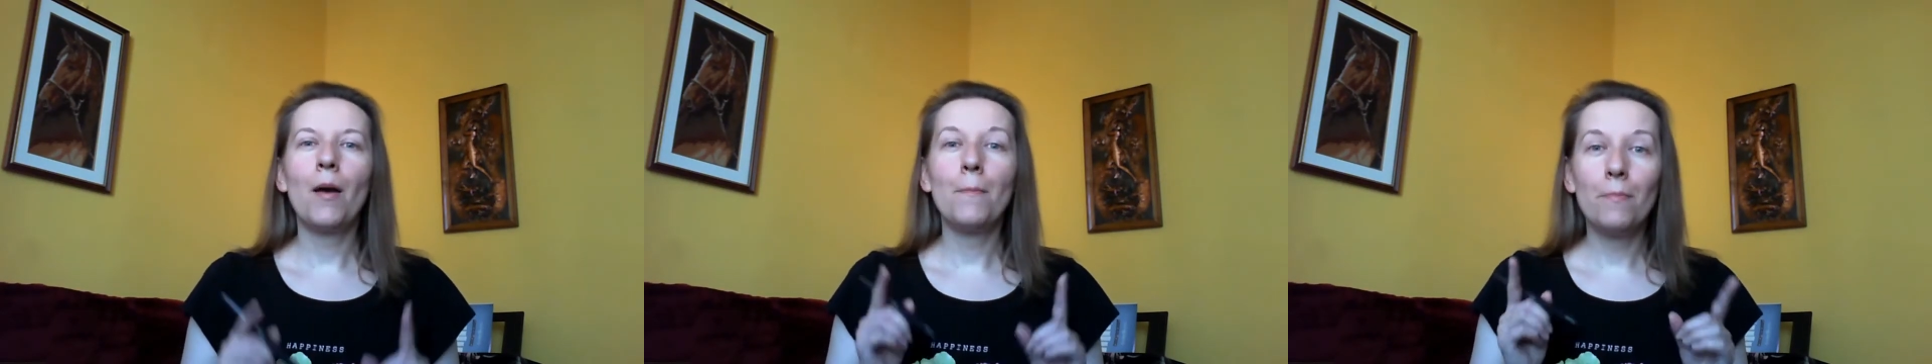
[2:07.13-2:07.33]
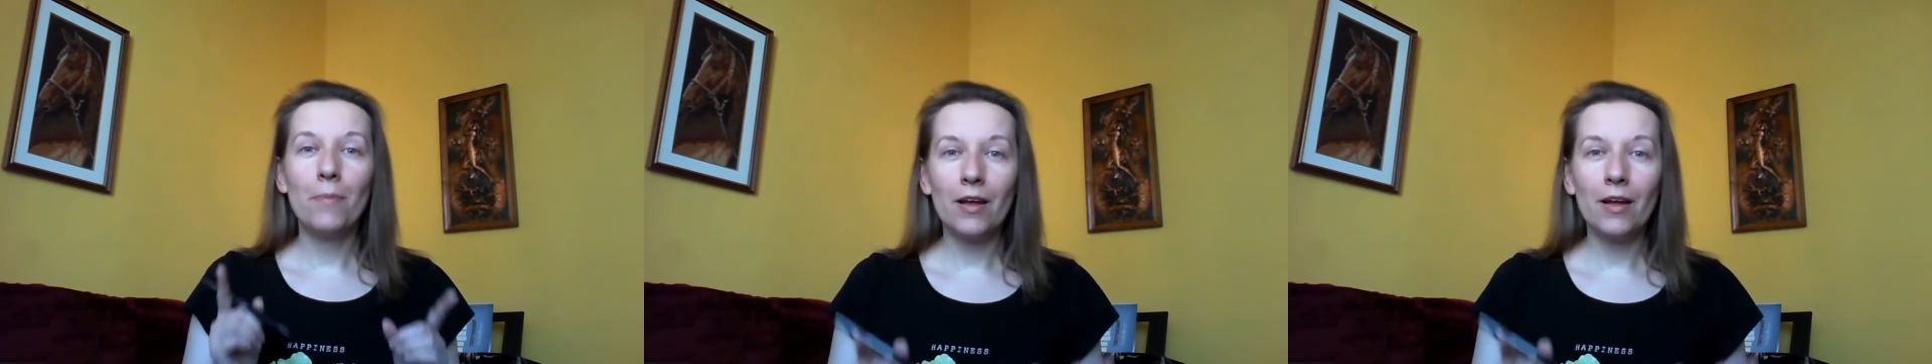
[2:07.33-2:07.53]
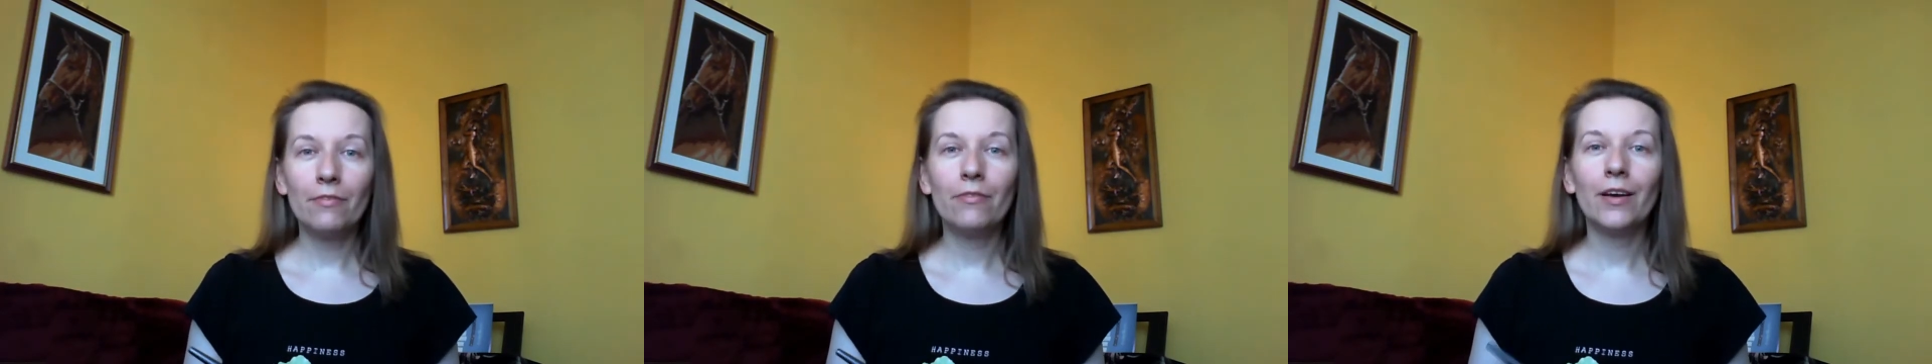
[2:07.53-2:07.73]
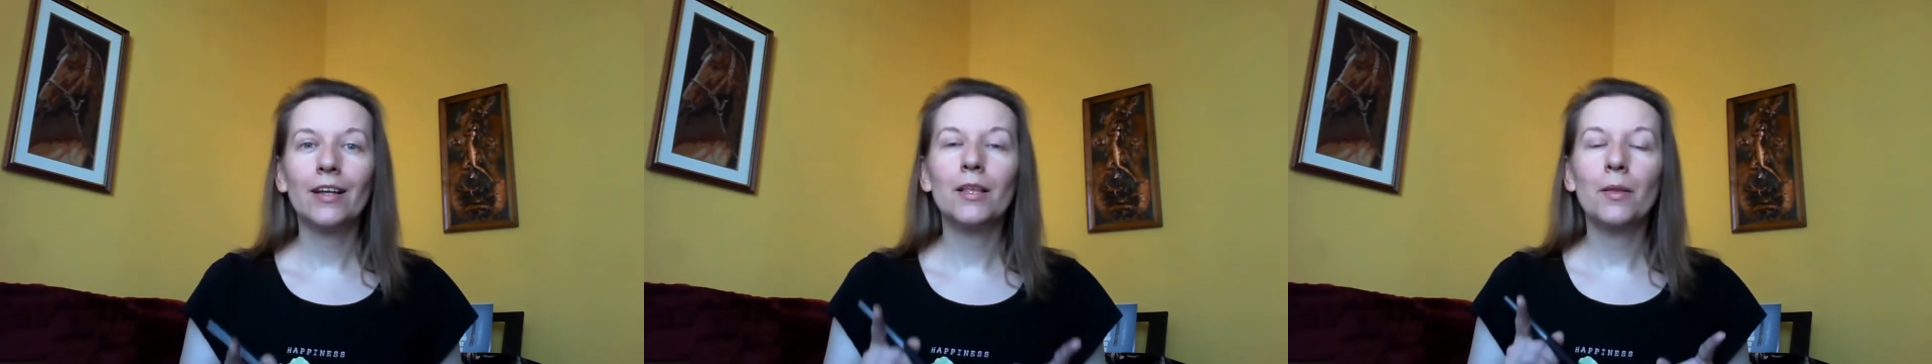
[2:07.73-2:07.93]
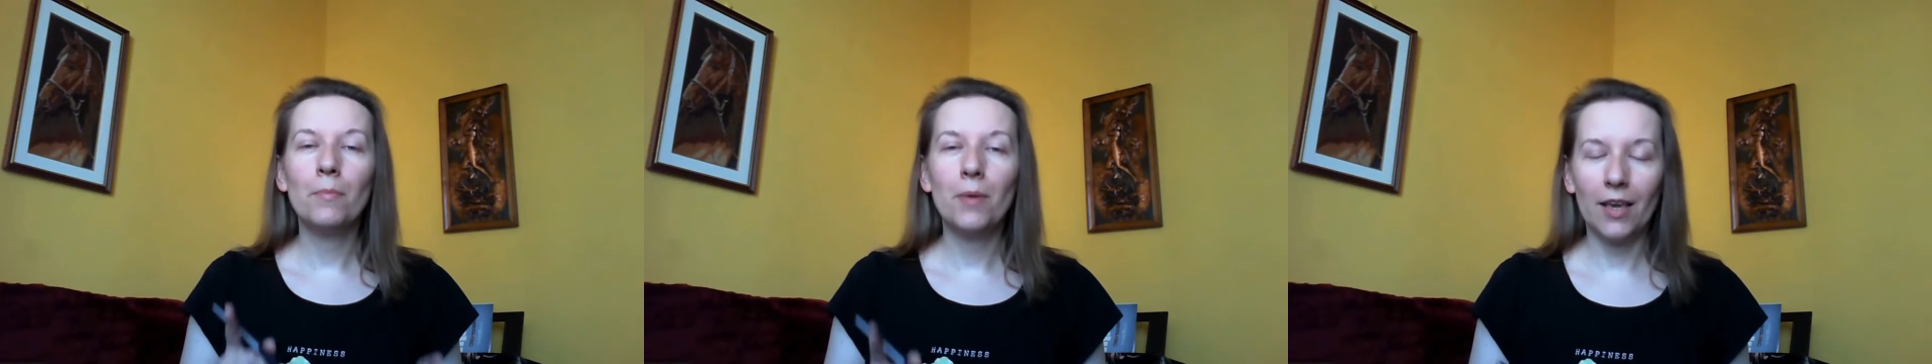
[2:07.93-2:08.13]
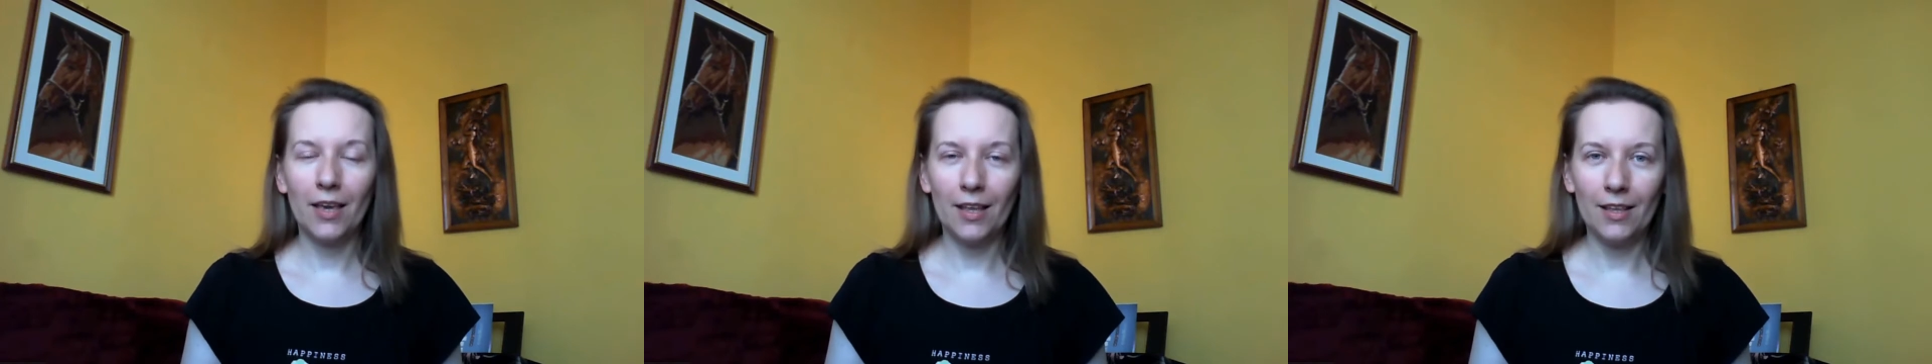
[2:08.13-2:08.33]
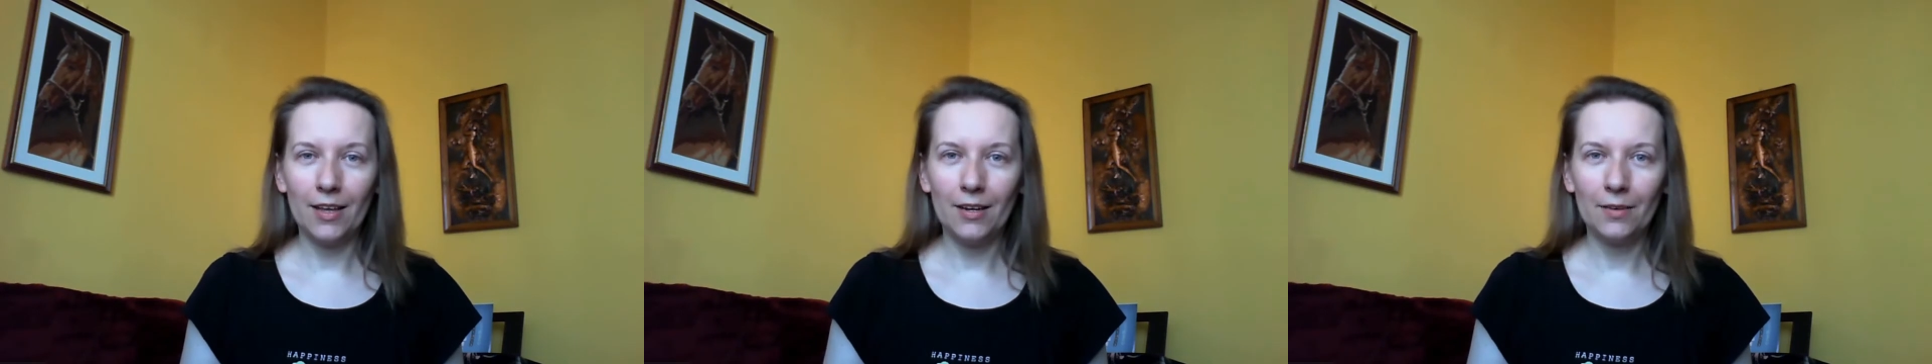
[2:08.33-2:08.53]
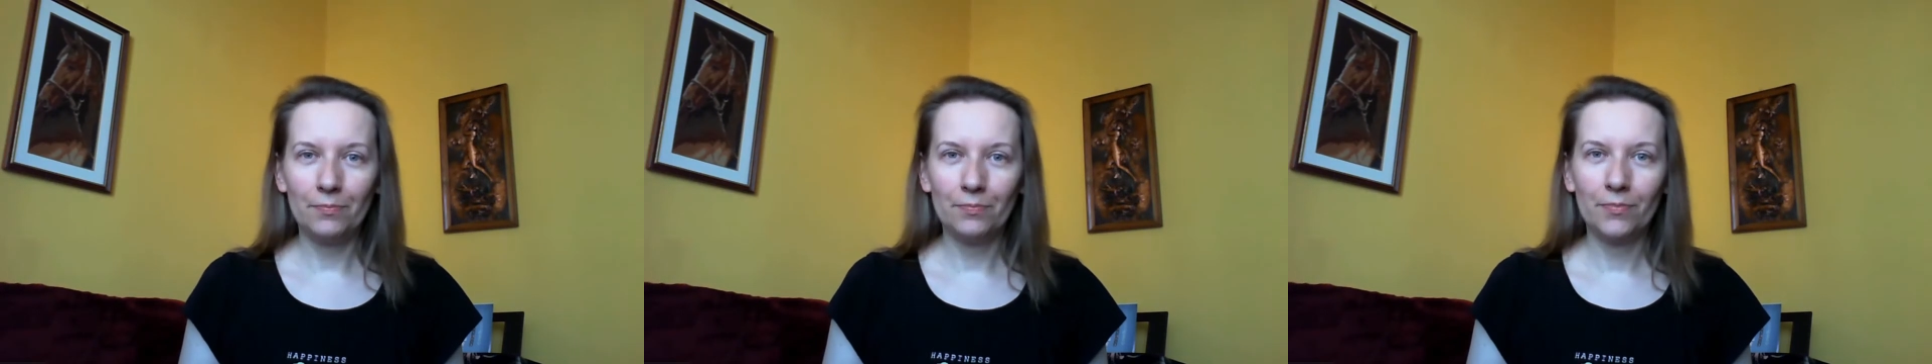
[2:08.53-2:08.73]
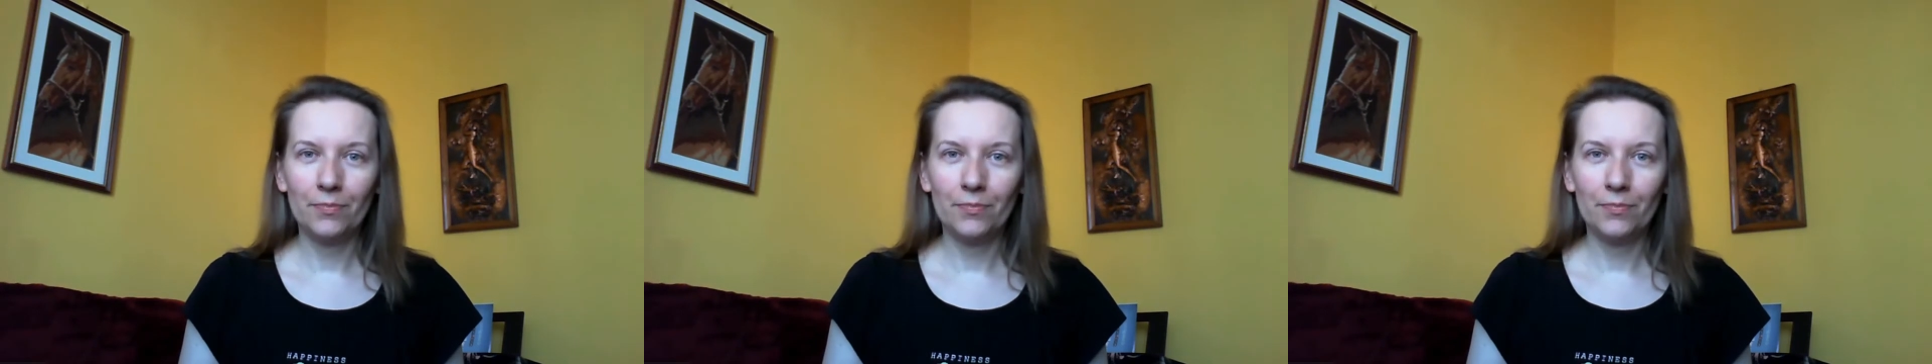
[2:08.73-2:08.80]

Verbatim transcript: a perfect beginner,